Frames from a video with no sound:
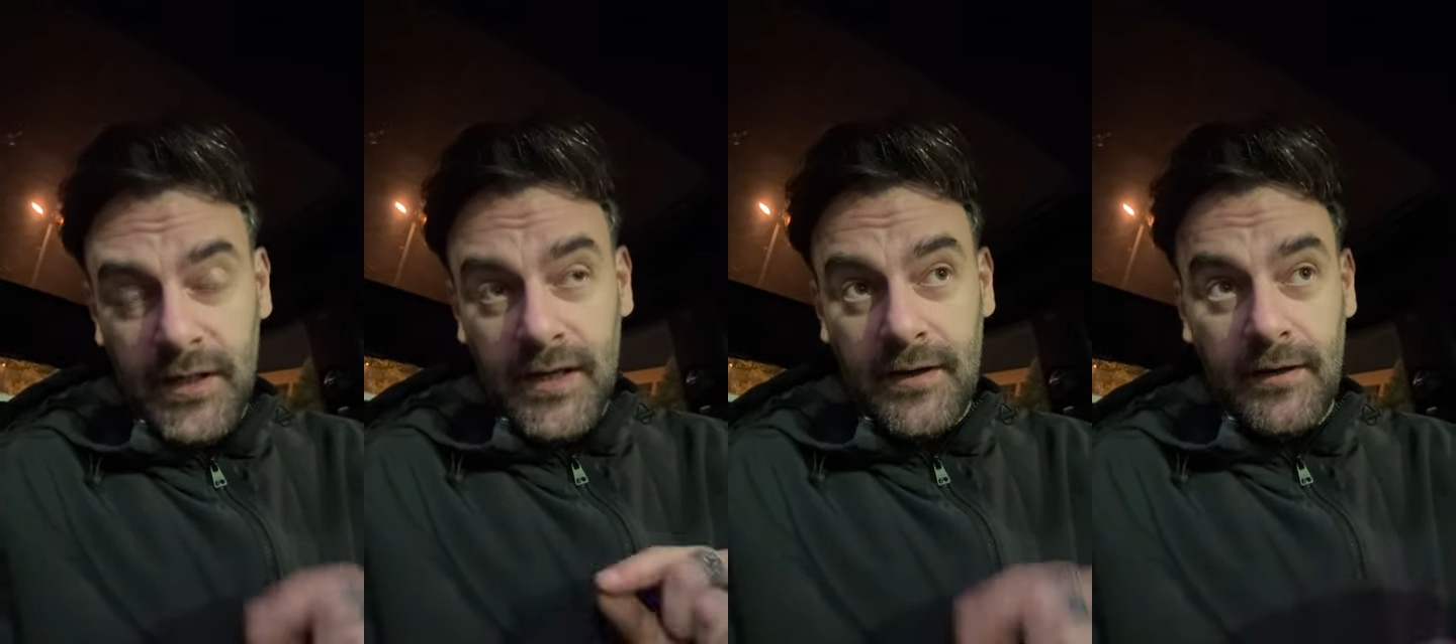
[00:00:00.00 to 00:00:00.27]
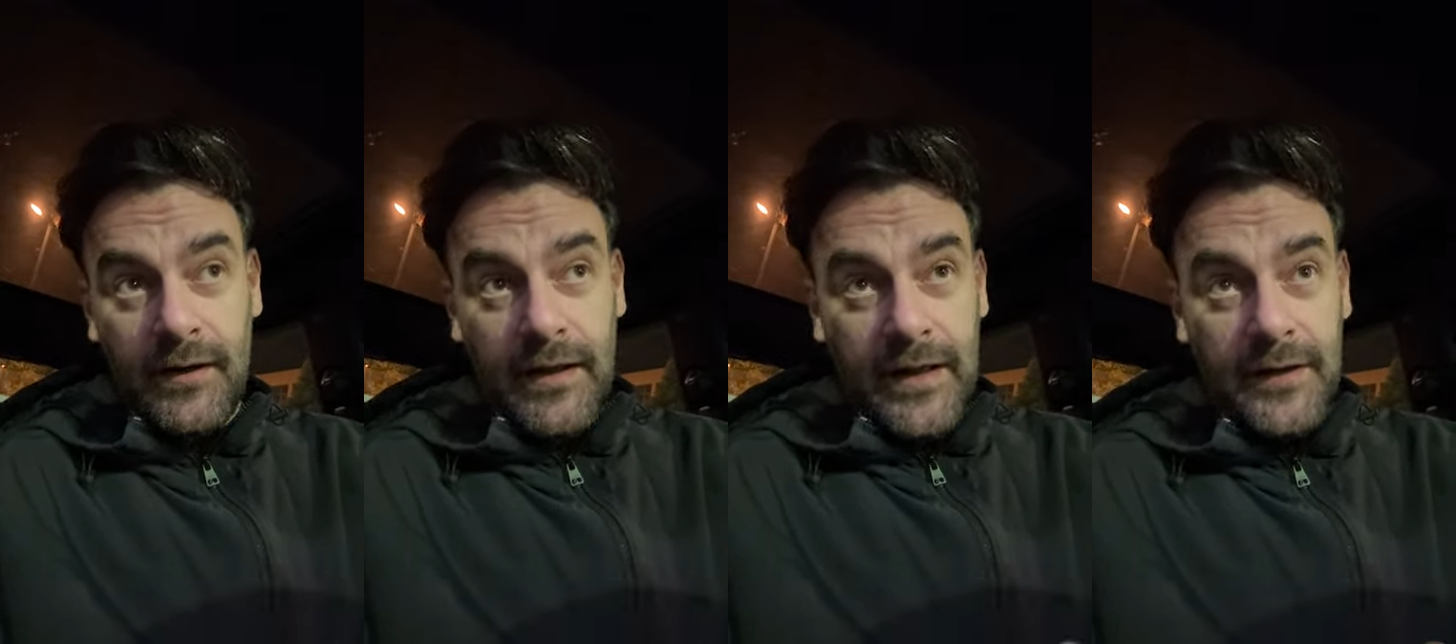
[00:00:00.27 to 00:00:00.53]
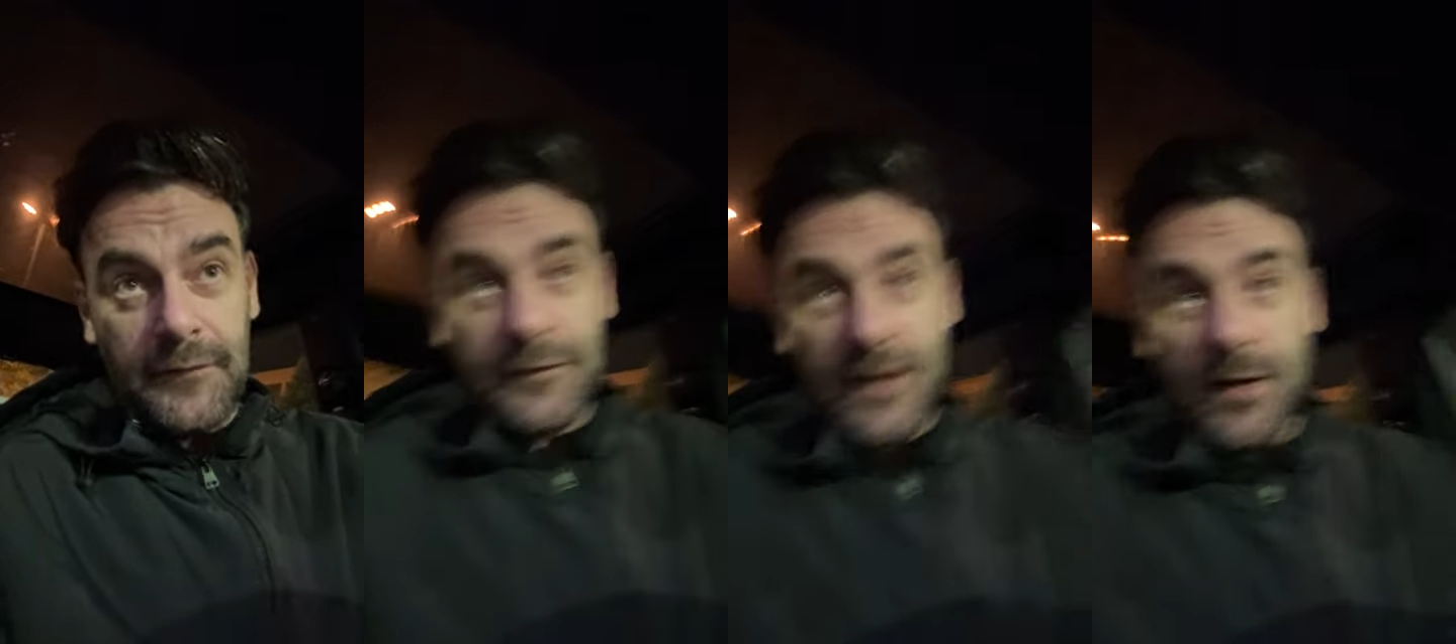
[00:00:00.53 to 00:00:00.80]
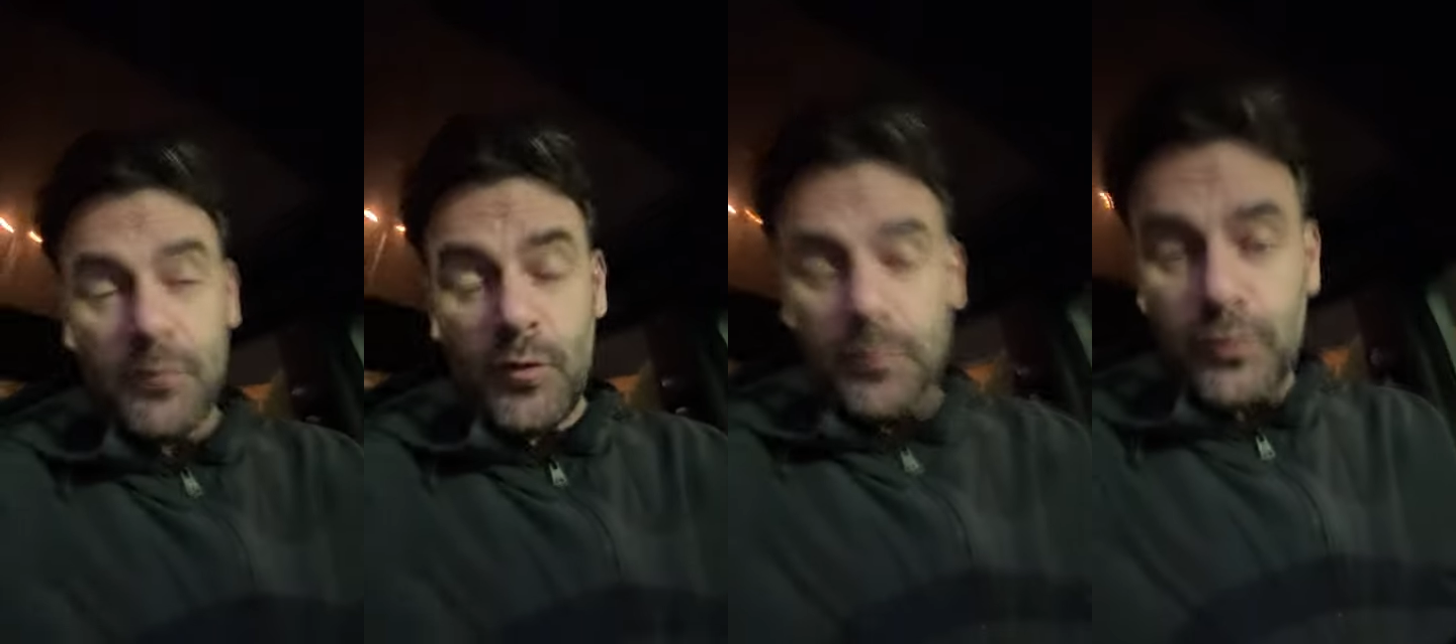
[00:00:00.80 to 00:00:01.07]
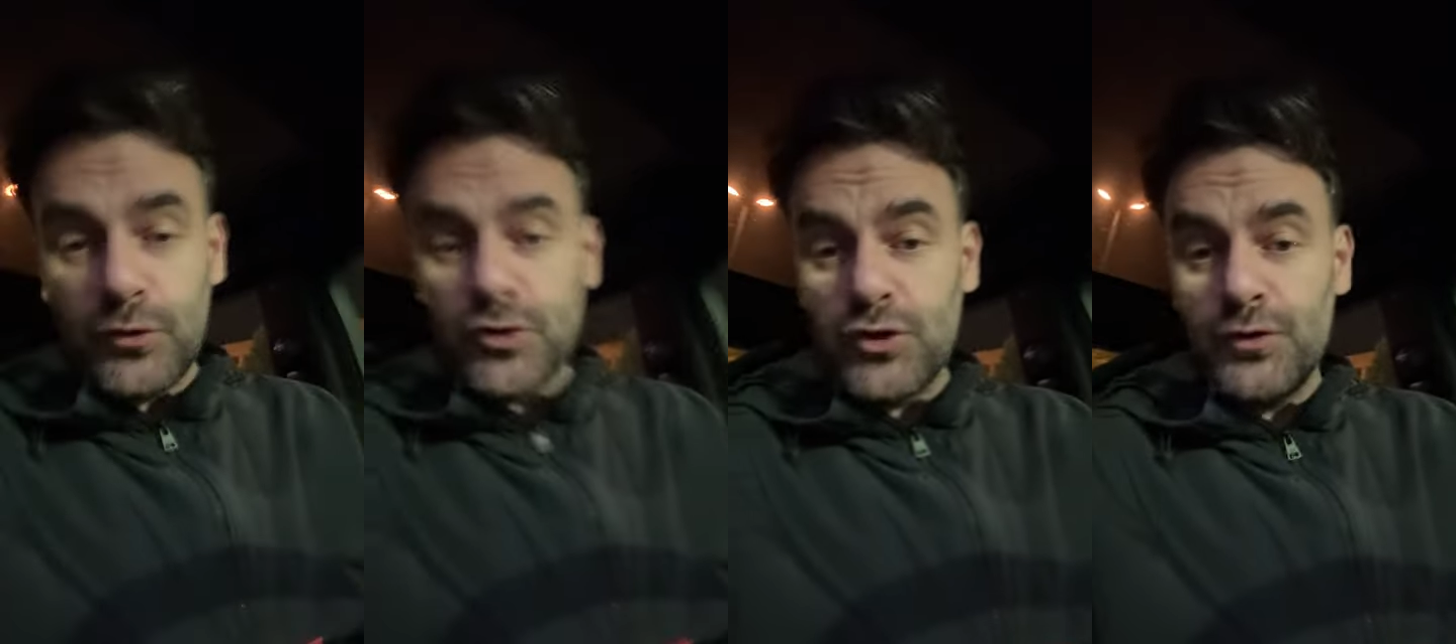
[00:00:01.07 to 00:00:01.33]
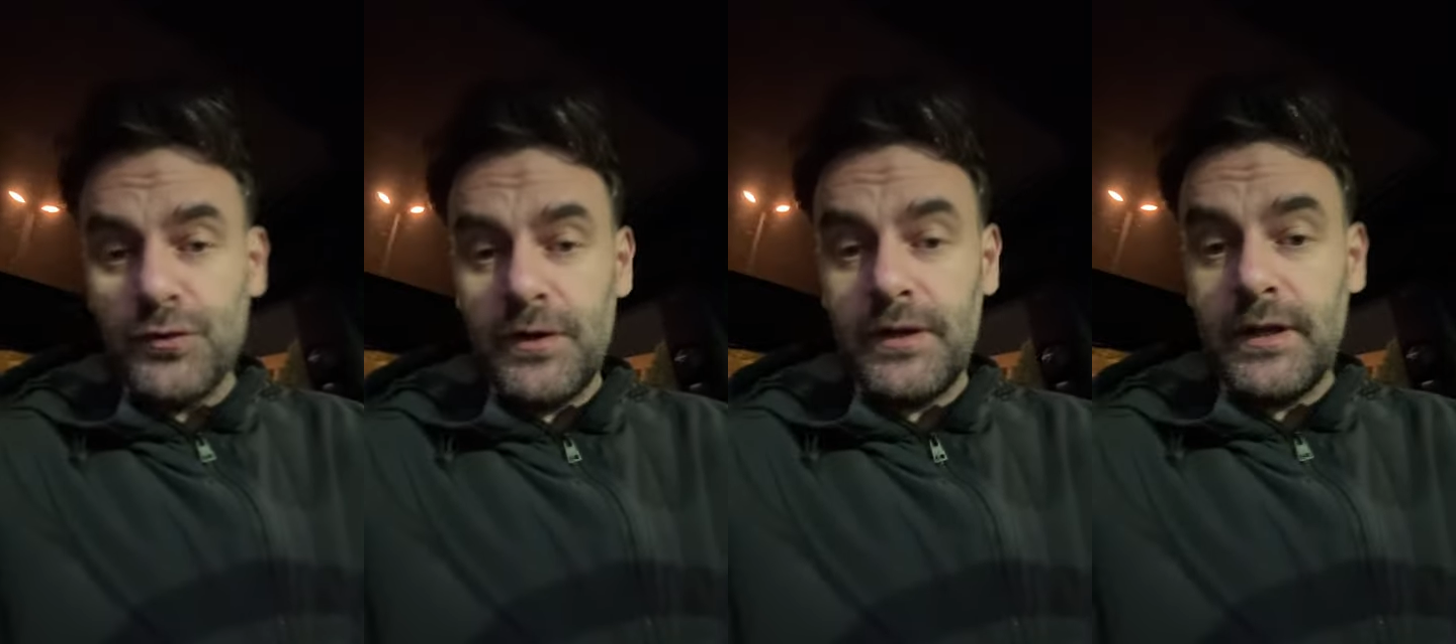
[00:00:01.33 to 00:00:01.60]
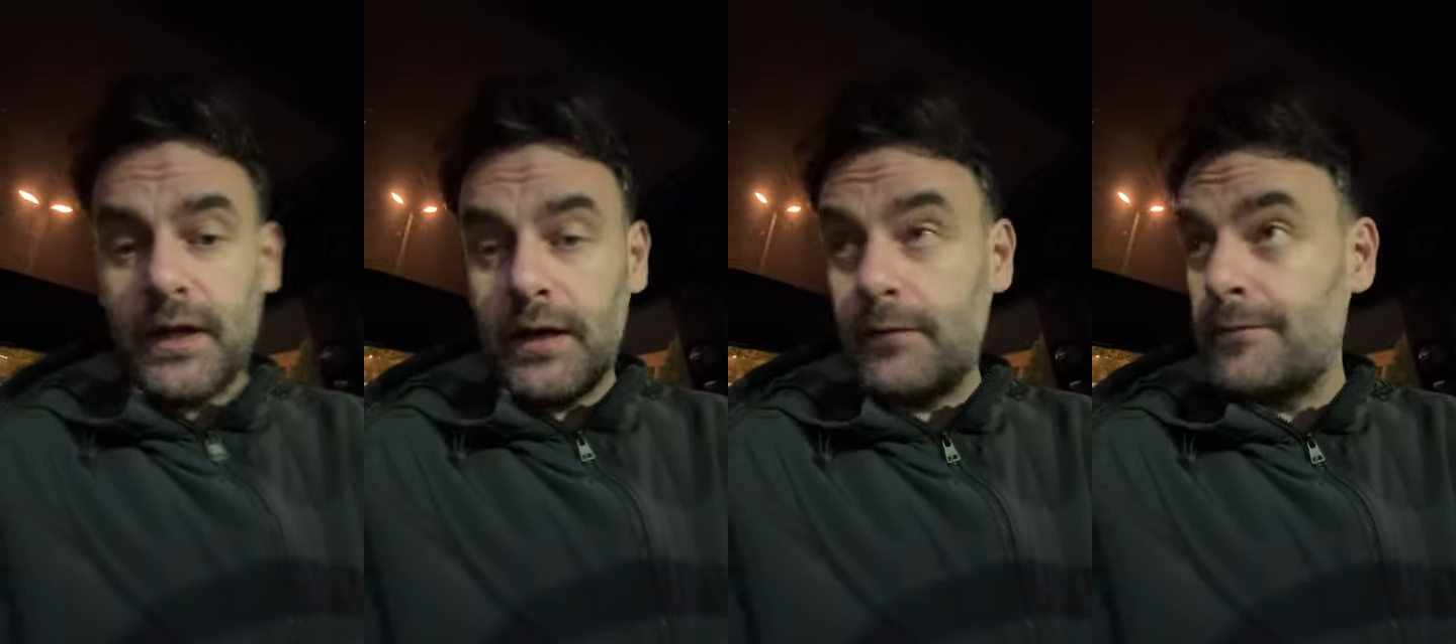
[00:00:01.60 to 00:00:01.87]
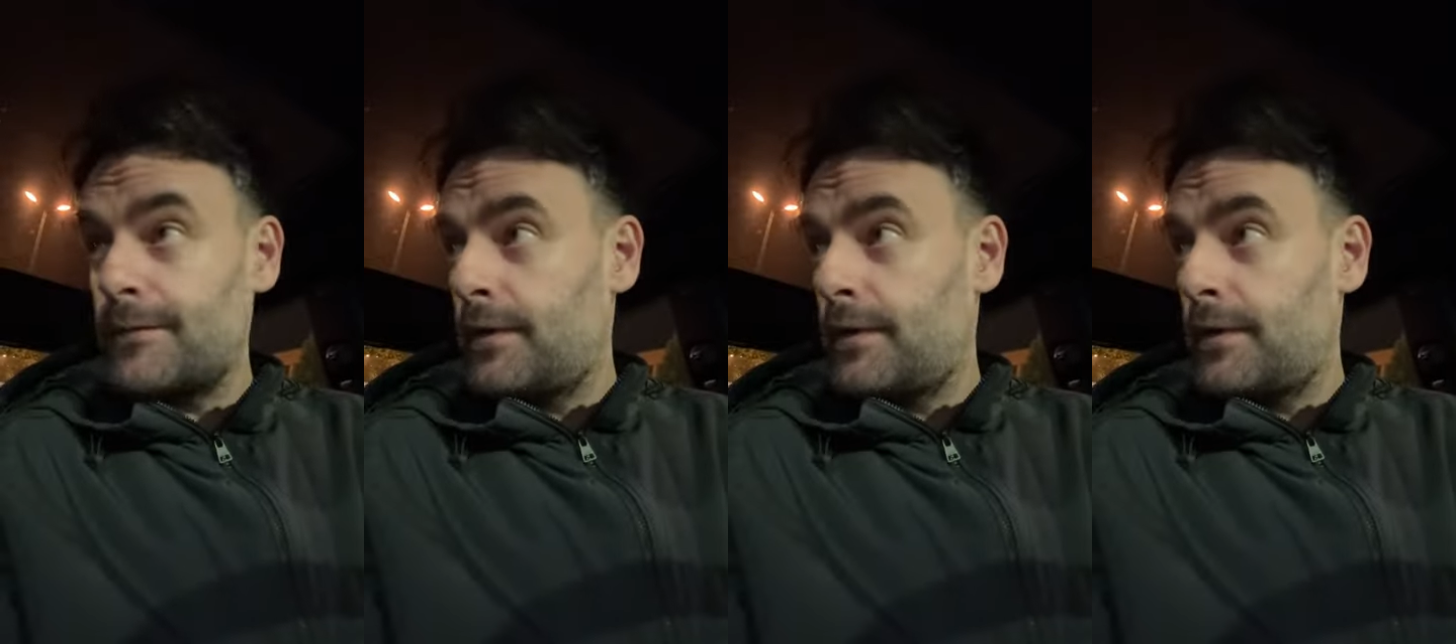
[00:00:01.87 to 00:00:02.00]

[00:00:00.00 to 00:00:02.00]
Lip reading: in a lifetime opportunity.